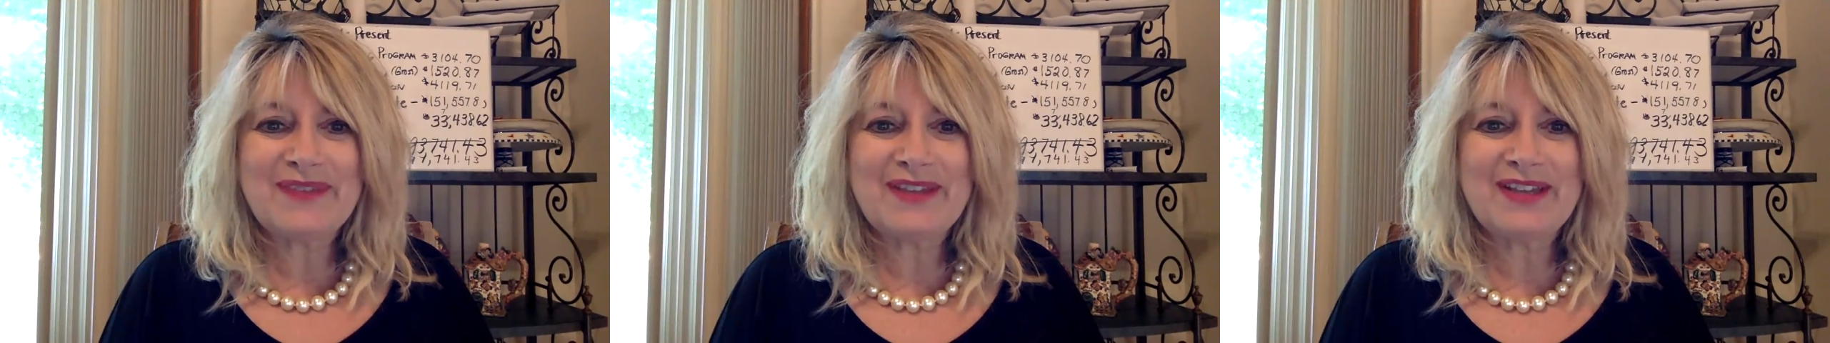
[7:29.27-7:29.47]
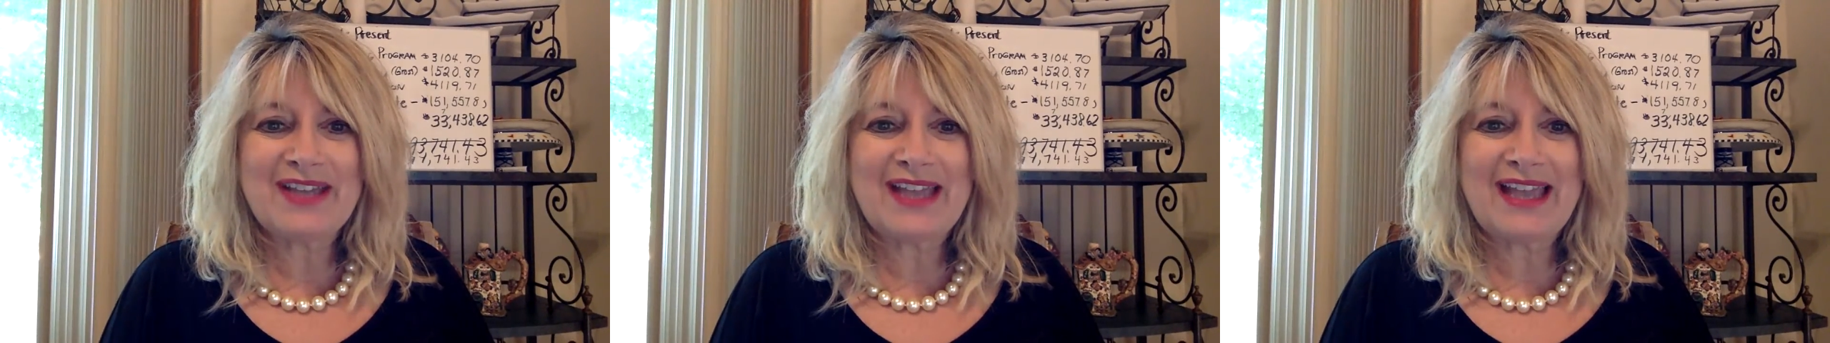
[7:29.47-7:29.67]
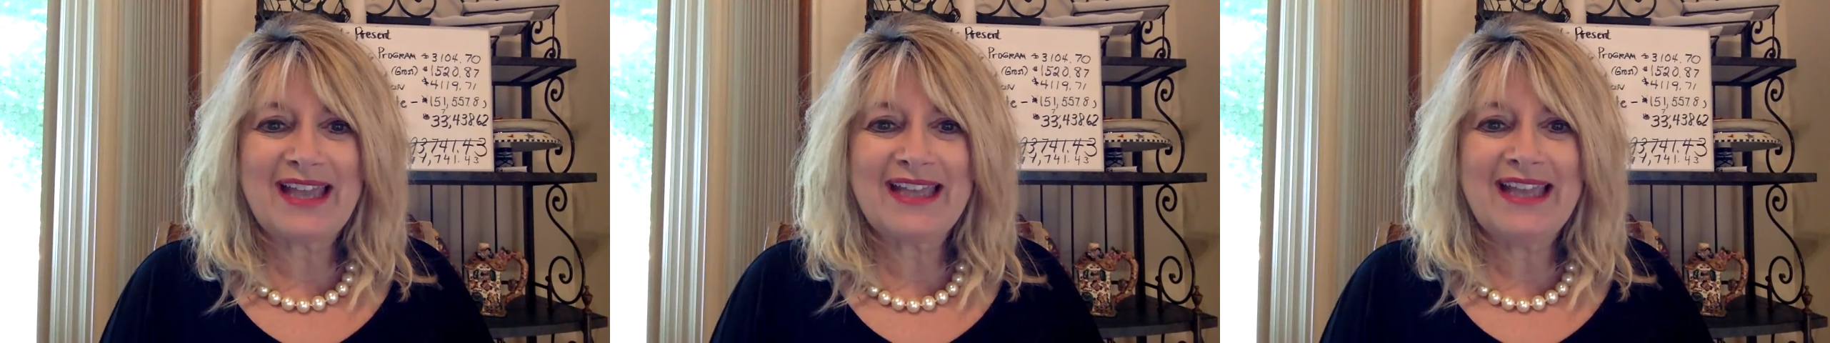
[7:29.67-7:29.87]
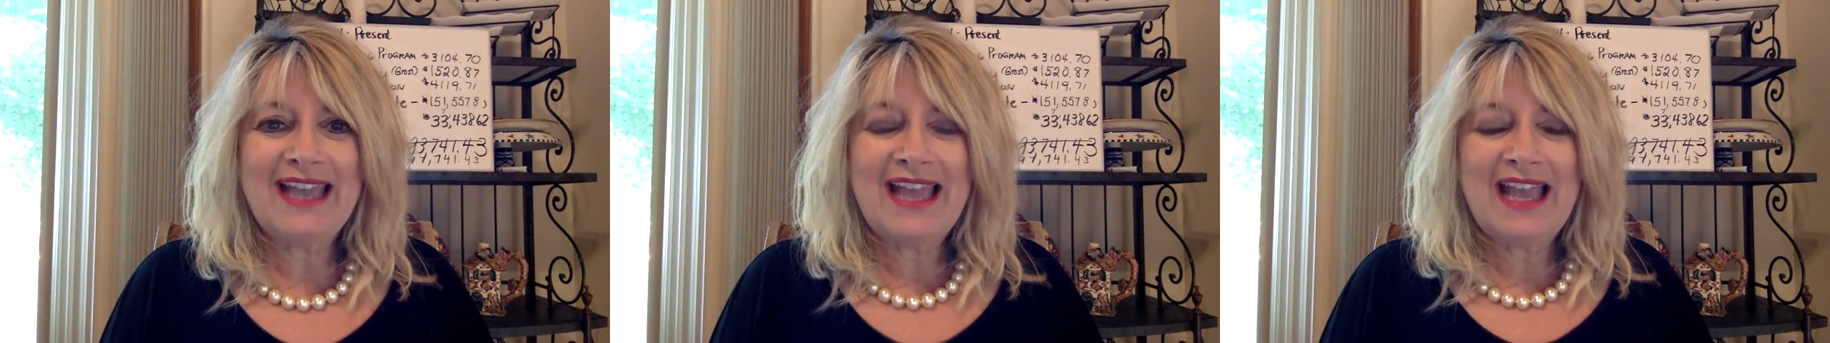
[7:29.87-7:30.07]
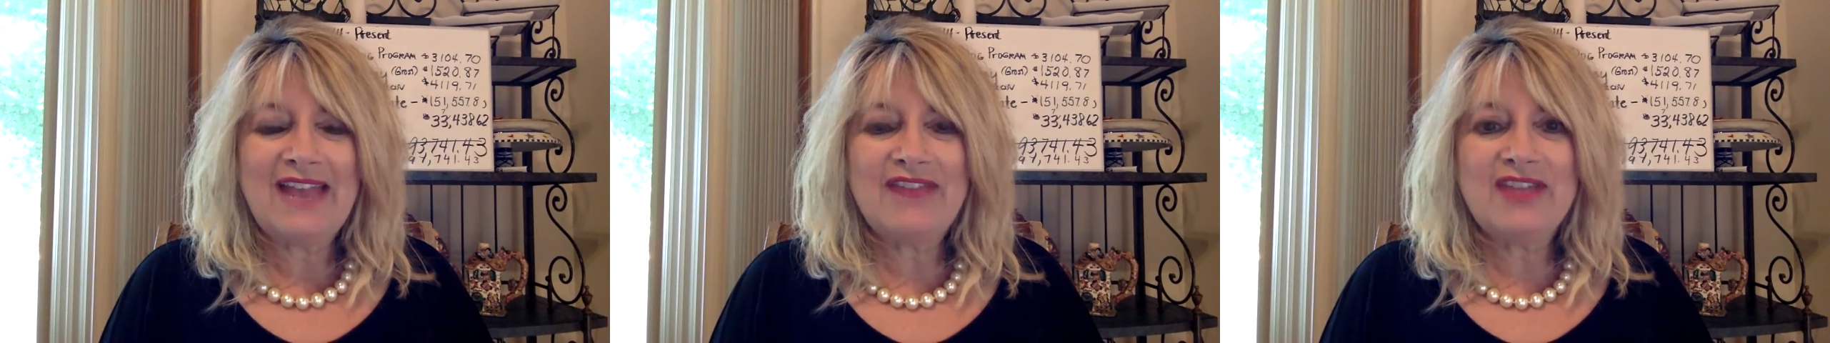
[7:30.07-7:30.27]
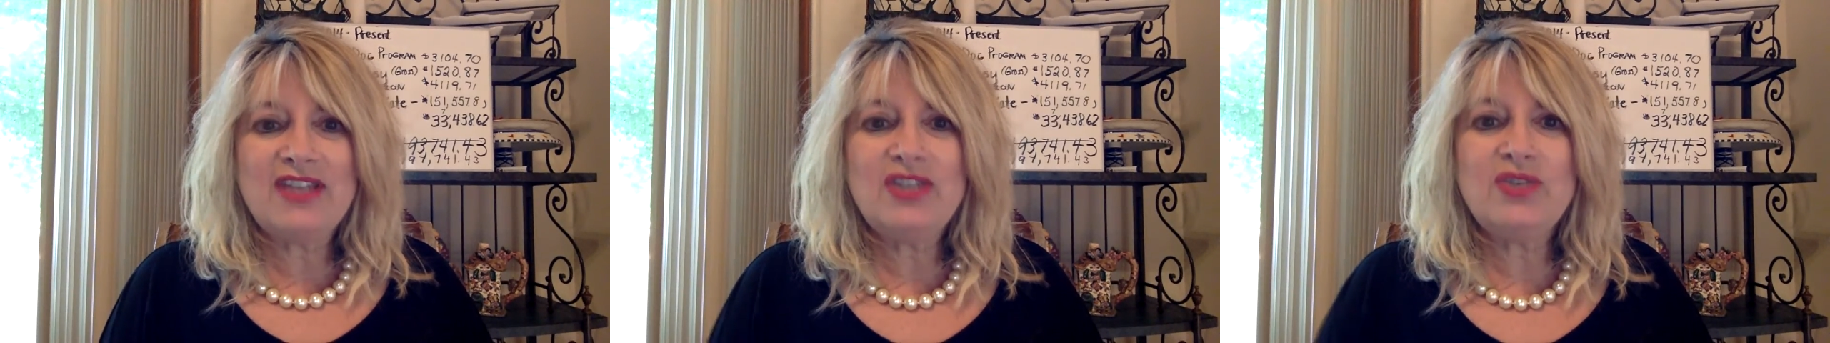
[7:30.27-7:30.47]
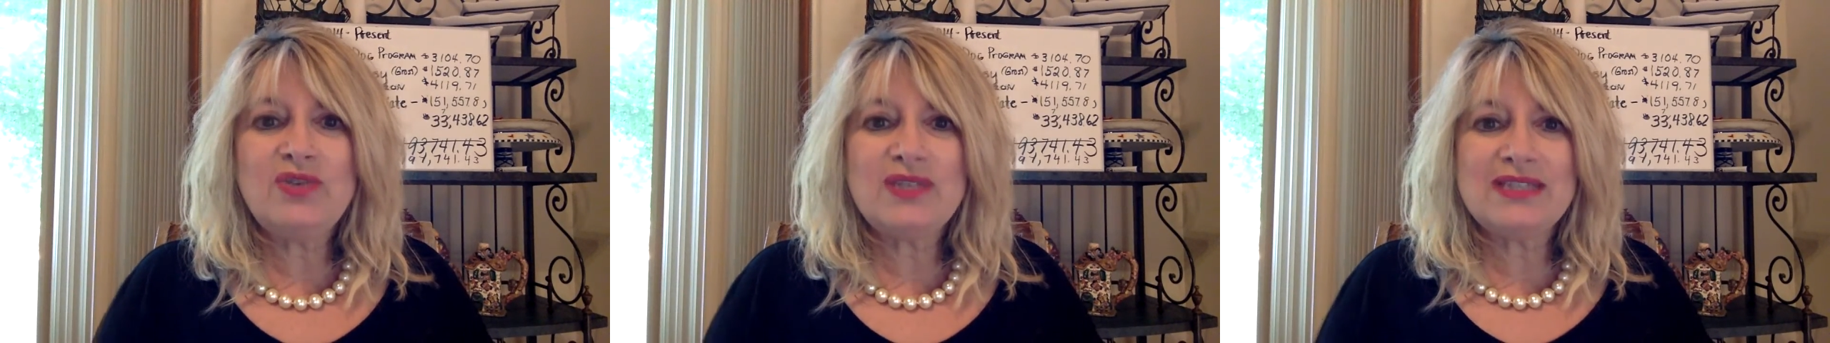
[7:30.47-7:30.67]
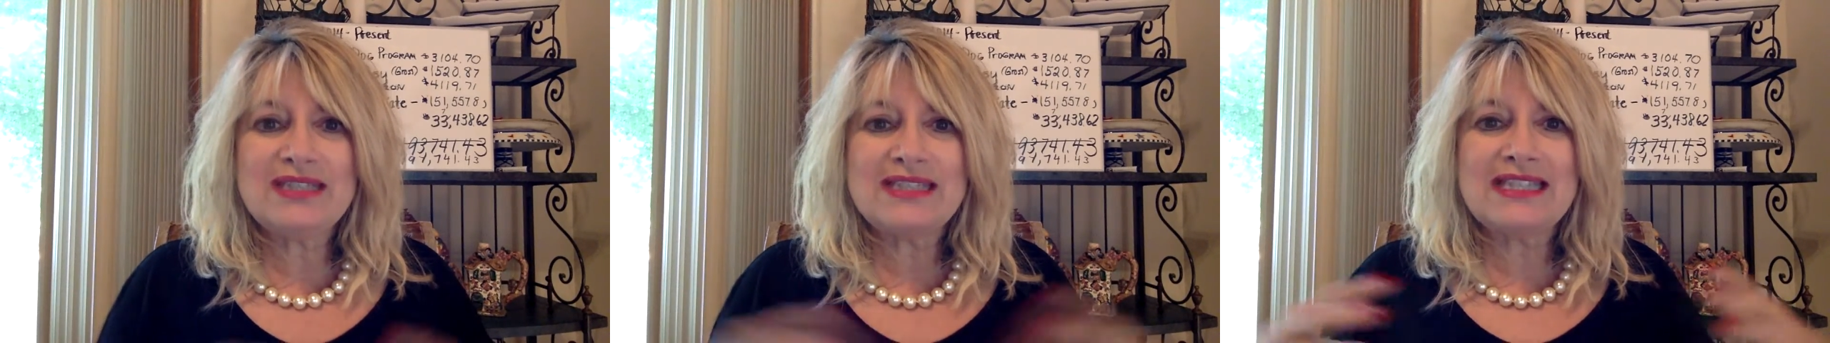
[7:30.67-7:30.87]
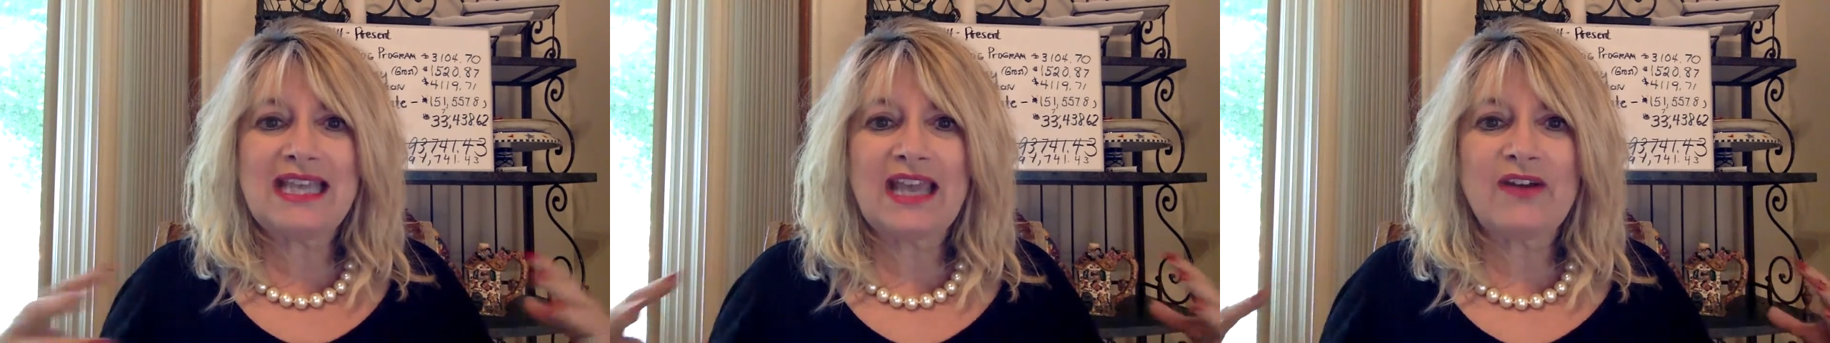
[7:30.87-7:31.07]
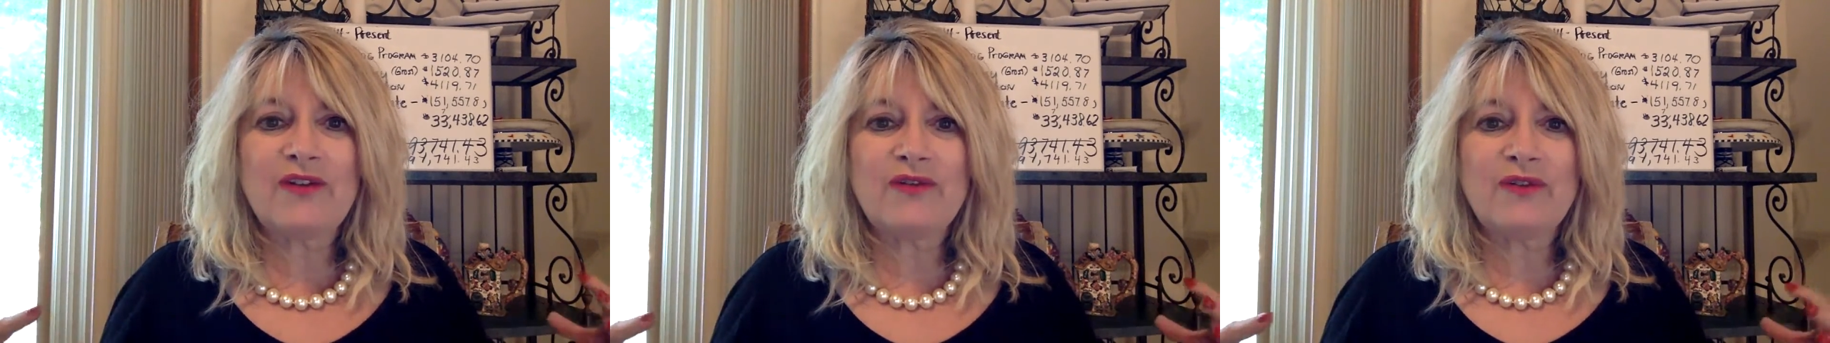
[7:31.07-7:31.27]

Okay. And then you can scale